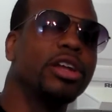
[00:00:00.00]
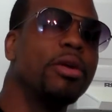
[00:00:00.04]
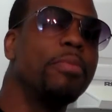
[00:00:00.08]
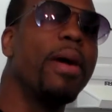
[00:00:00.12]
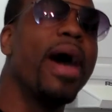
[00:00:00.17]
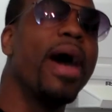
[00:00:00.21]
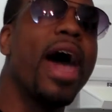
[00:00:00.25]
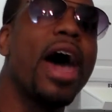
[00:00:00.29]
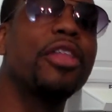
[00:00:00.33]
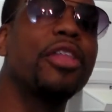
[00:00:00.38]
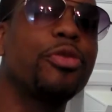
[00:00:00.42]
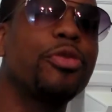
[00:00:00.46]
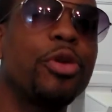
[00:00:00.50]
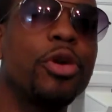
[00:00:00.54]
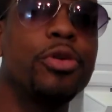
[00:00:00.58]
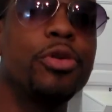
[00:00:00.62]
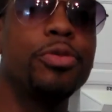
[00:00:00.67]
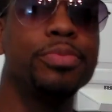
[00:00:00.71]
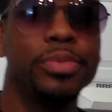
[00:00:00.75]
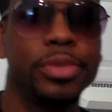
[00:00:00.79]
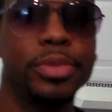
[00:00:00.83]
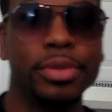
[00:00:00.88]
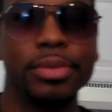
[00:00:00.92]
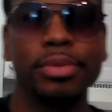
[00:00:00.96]
in the
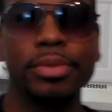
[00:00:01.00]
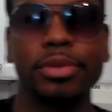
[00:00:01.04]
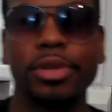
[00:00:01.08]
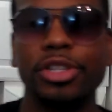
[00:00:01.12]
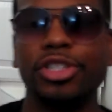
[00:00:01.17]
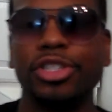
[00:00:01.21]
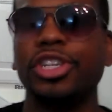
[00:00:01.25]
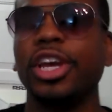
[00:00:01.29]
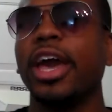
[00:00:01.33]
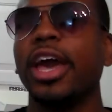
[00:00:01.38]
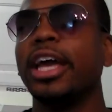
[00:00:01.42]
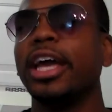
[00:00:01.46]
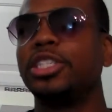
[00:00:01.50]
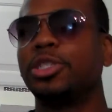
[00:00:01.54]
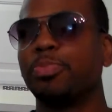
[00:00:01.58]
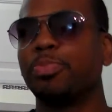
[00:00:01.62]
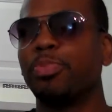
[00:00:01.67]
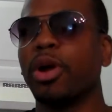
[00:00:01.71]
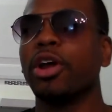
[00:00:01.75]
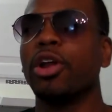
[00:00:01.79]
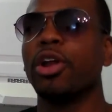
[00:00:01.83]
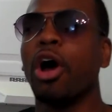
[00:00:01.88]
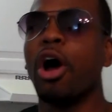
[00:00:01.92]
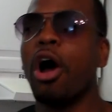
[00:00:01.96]
bathroom because she hates
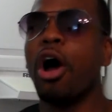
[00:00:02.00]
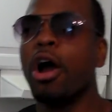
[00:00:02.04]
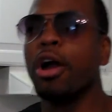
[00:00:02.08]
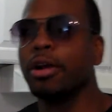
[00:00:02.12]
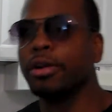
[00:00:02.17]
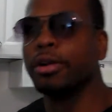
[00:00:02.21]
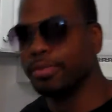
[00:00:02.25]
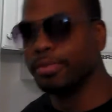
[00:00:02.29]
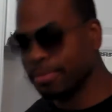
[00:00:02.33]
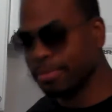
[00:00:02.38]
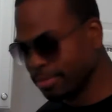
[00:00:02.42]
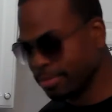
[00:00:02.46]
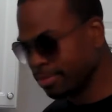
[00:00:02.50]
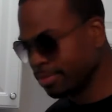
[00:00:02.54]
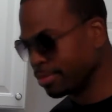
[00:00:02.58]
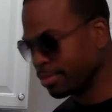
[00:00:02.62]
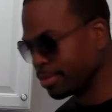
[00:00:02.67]
Bret Hart.